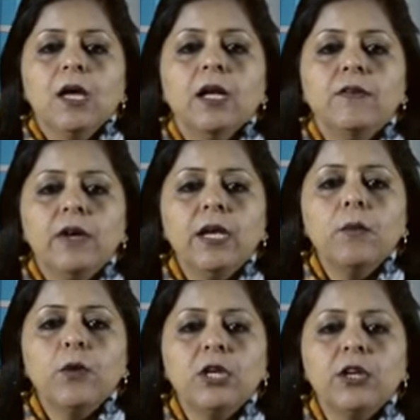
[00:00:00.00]
Governing
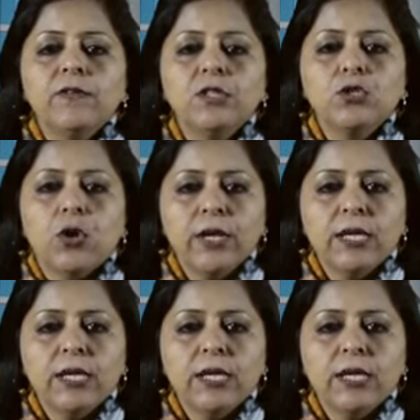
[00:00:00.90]
body of the stock